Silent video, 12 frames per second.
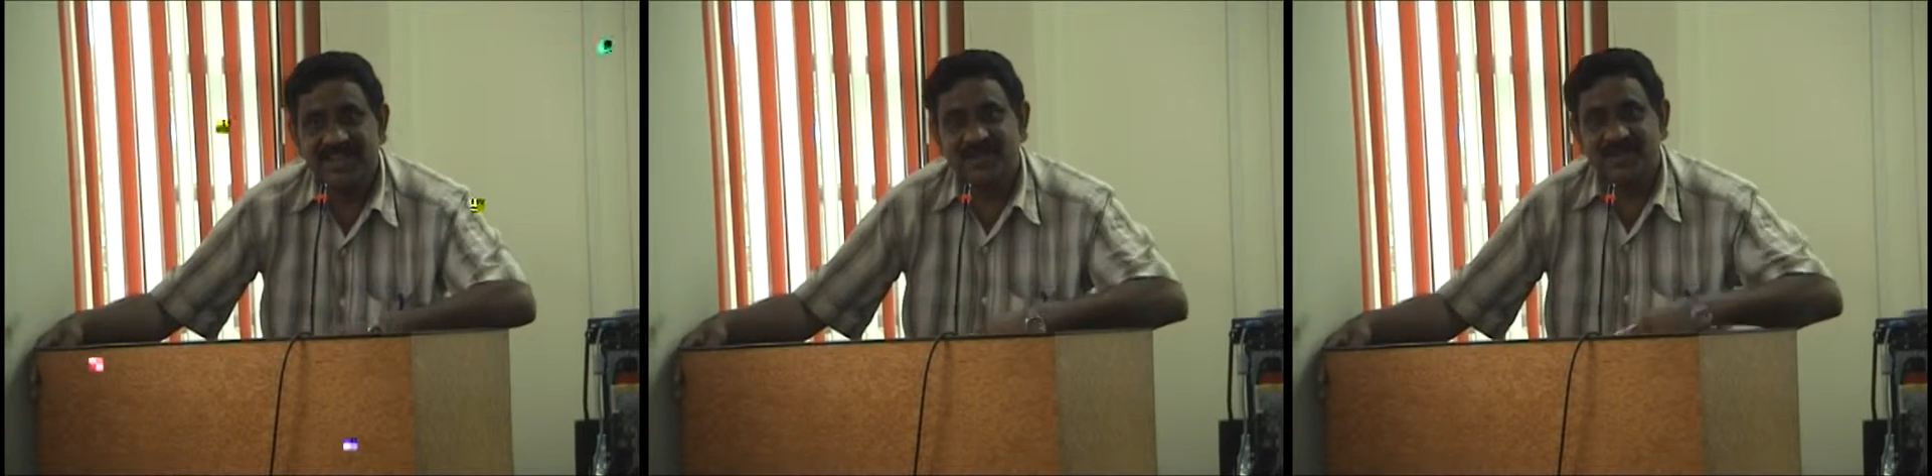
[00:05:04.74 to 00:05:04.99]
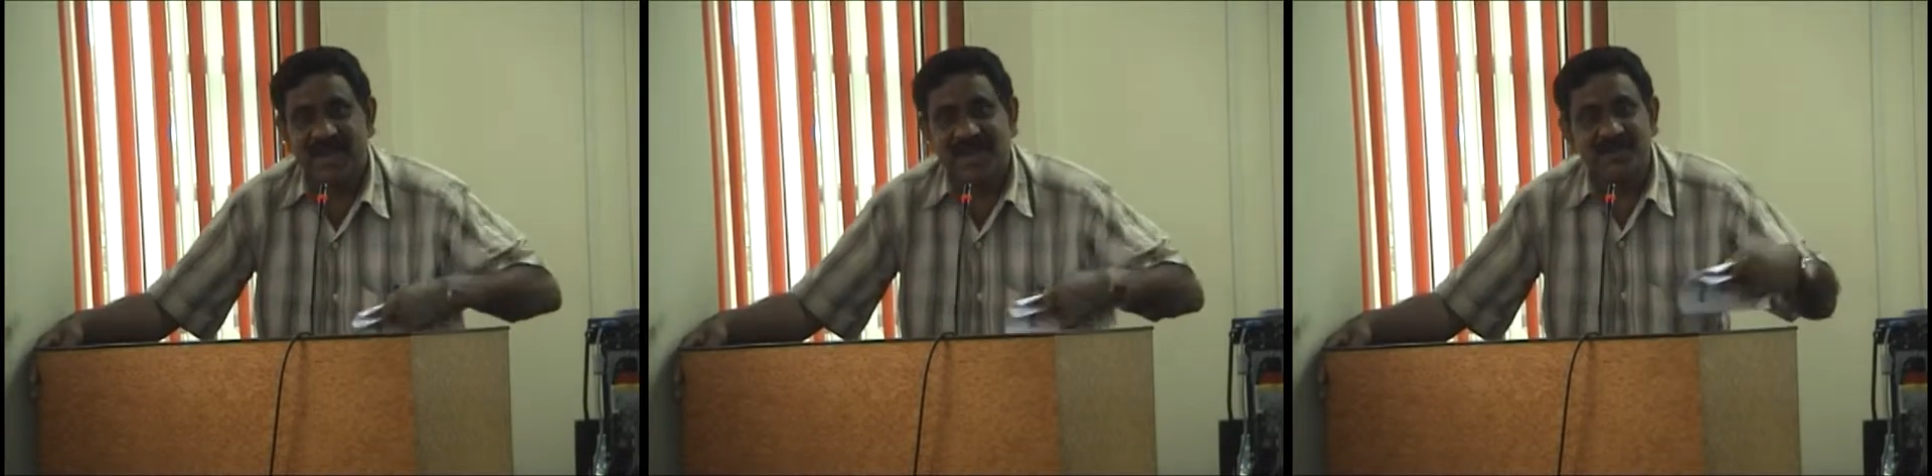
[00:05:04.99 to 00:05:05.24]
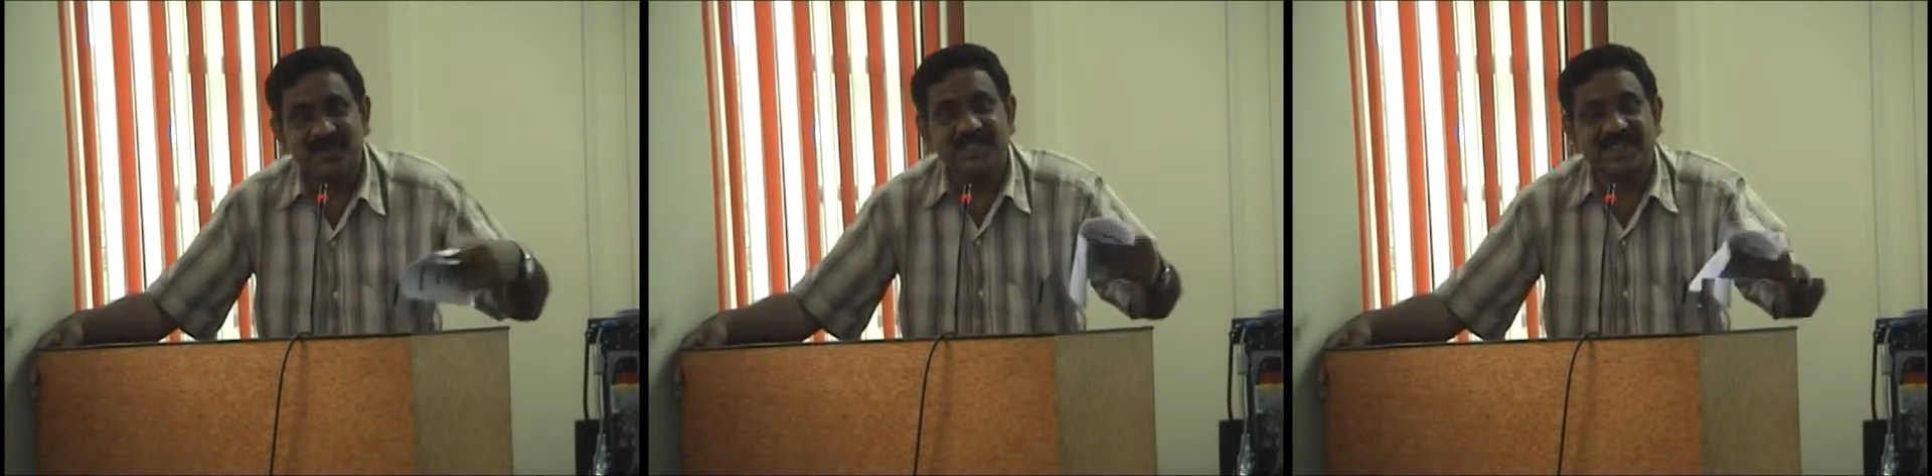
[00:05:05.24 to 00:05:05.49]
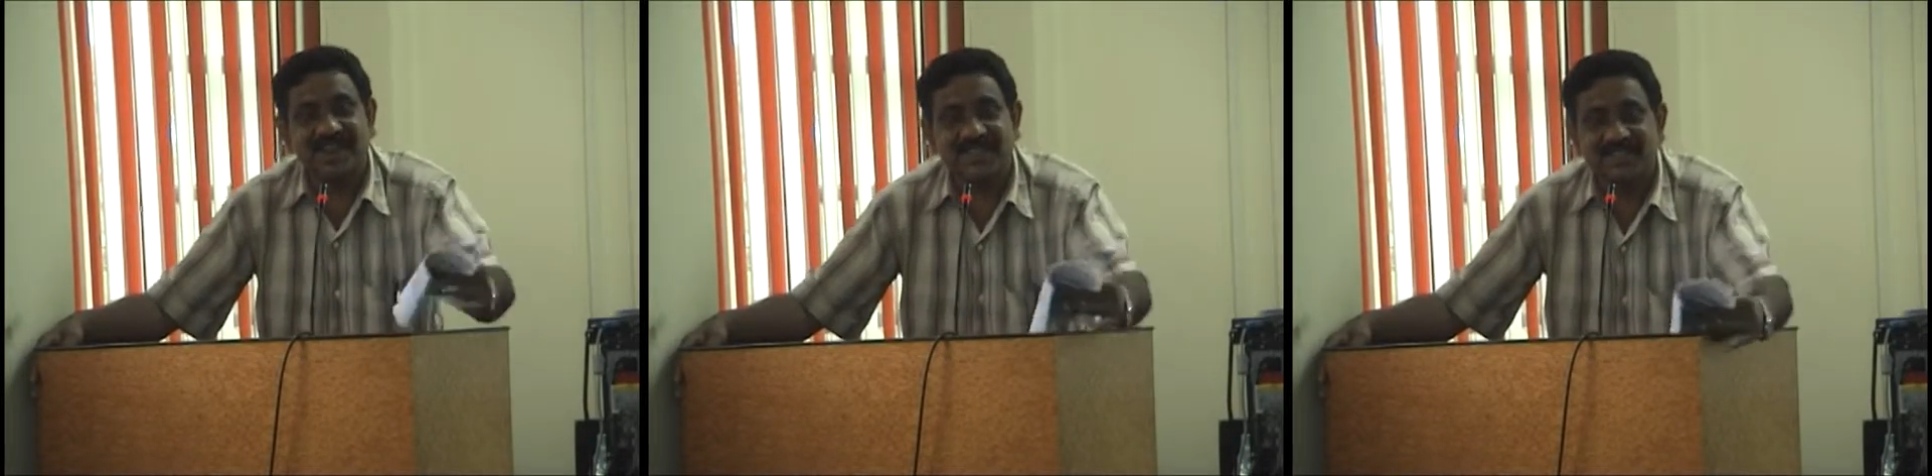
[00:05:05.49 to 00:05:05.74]
to have with
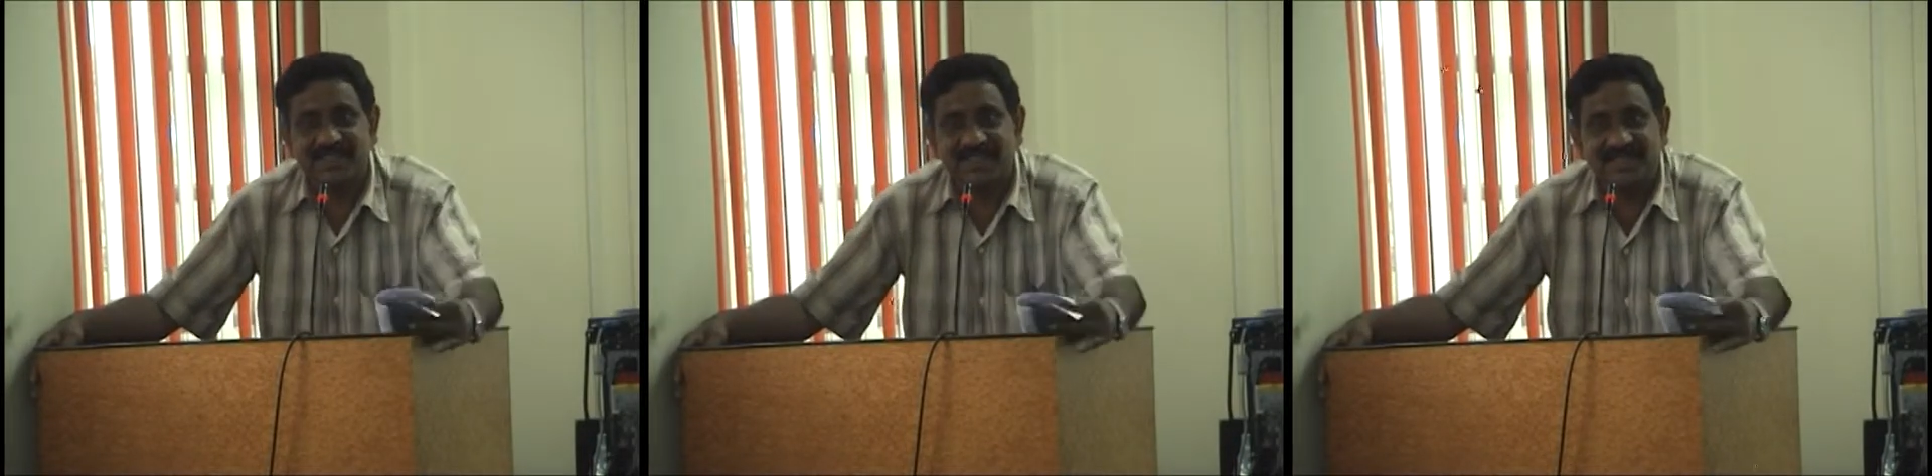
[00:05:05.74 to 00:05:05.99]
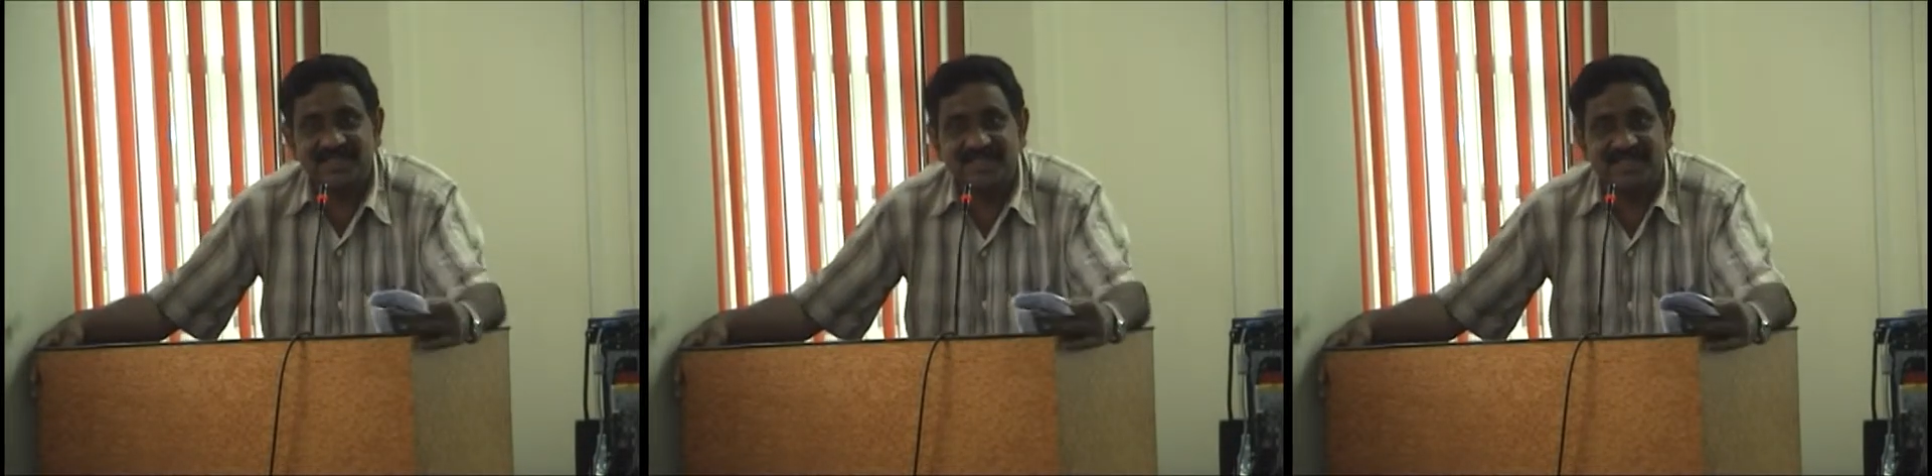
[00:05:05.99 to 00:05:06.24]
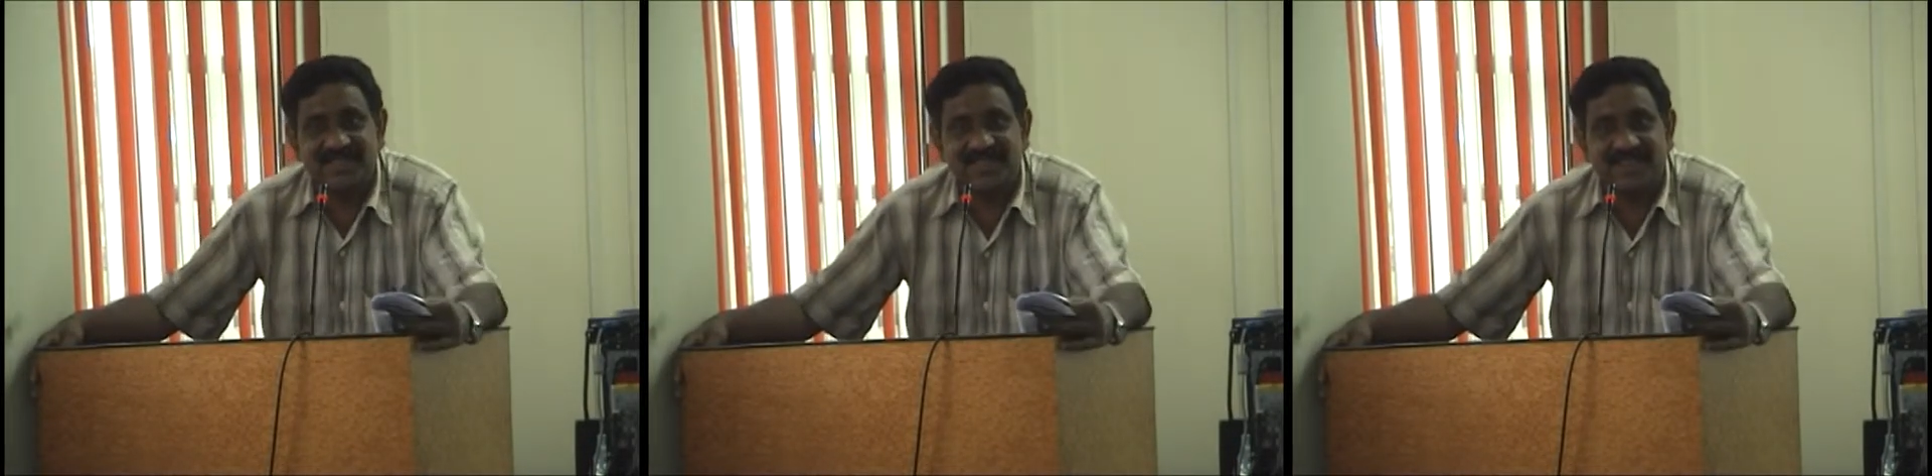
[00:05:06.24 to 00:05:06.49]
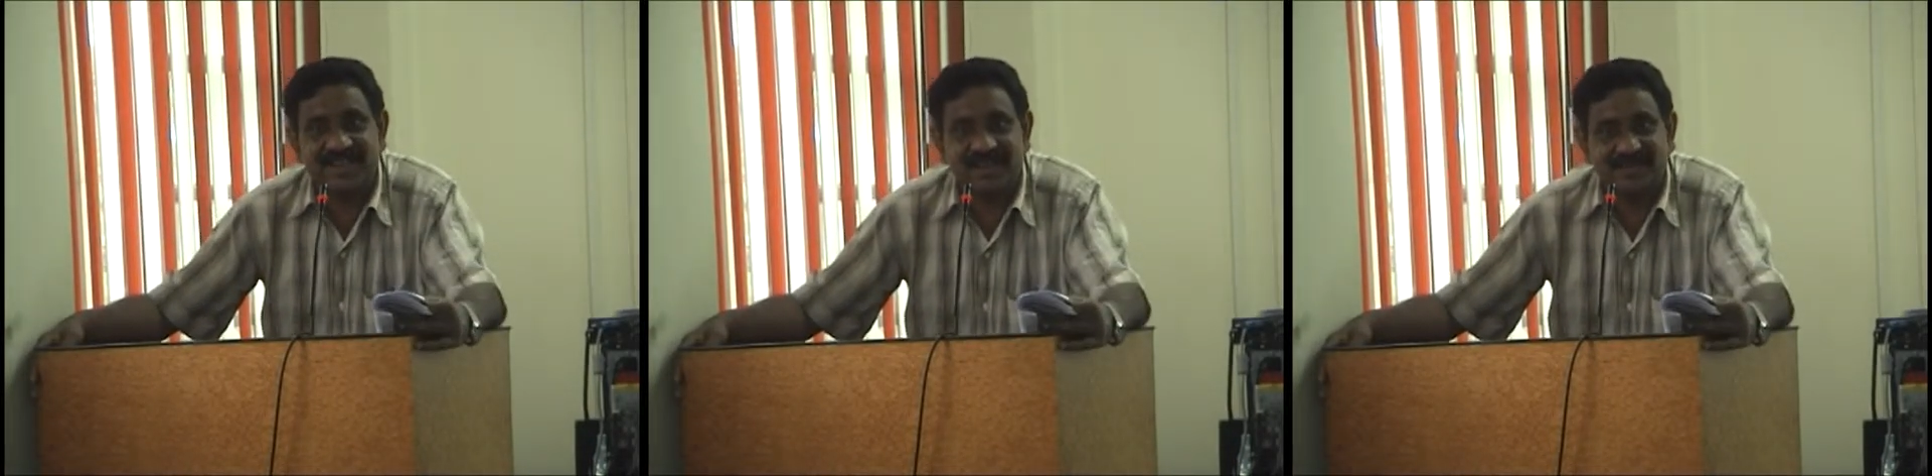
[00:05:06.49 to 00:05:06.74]
us
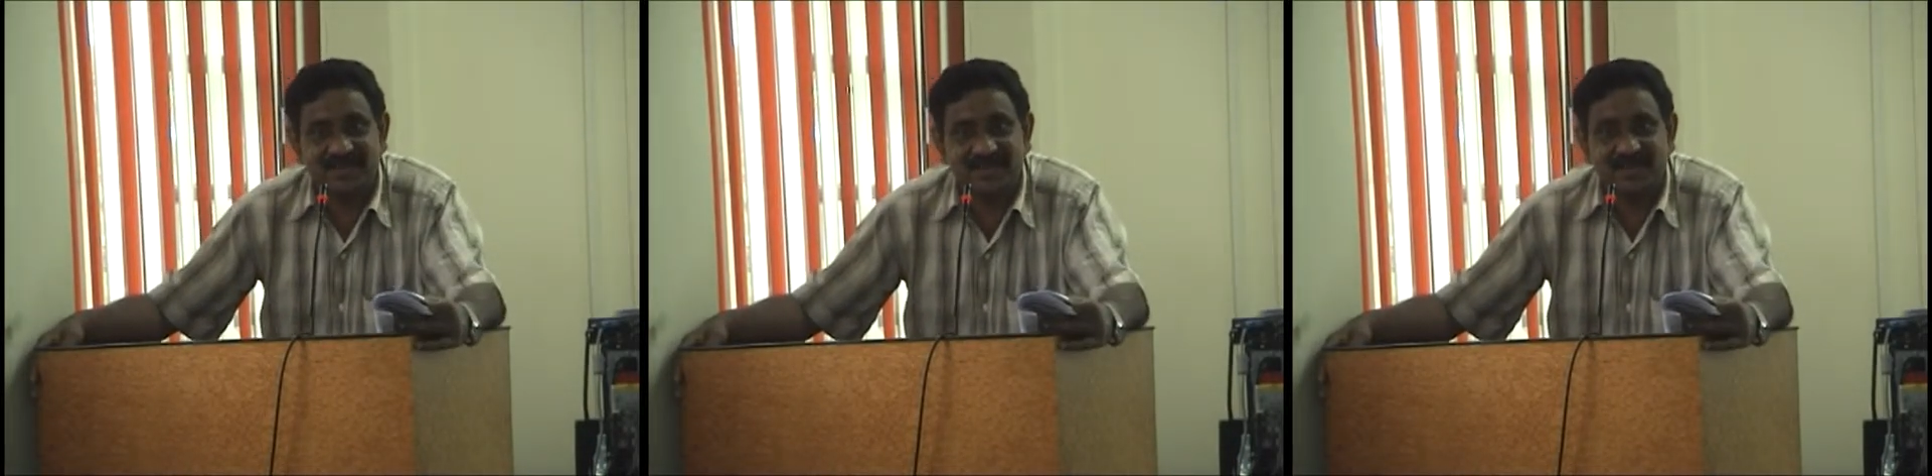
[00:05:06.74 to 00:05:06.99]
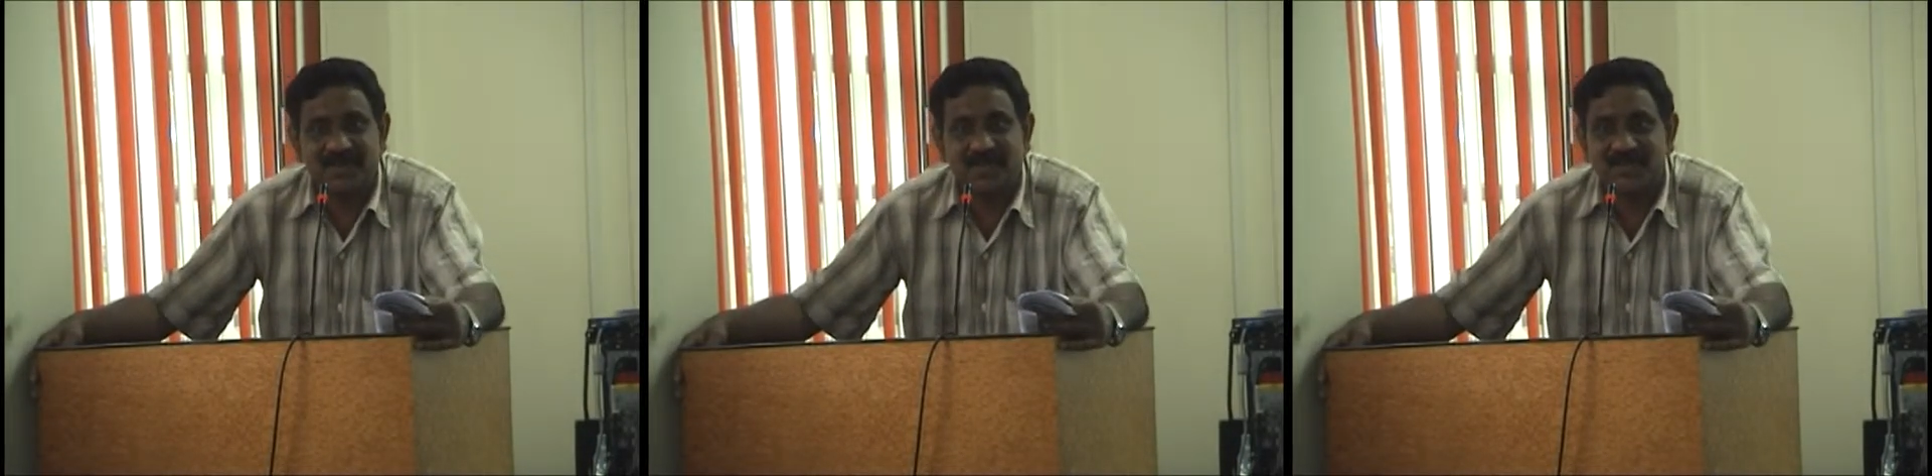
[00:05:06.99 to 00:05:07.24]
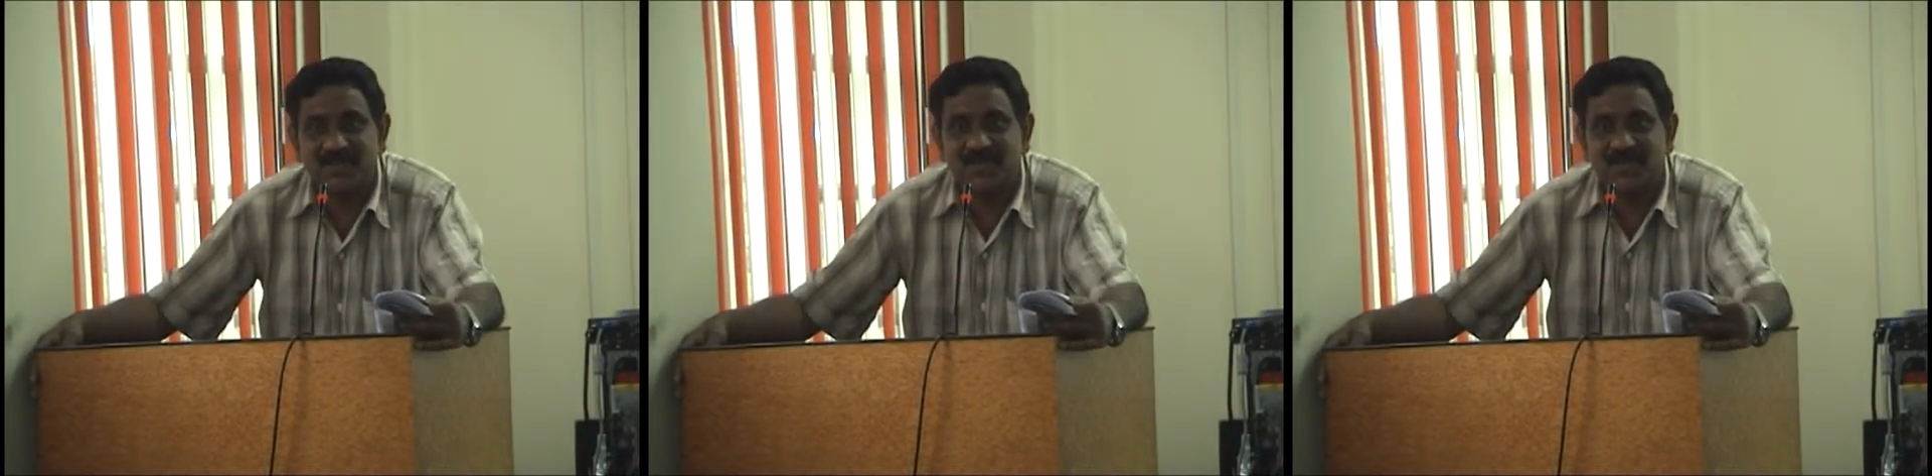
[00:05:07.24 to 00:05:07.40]
Professor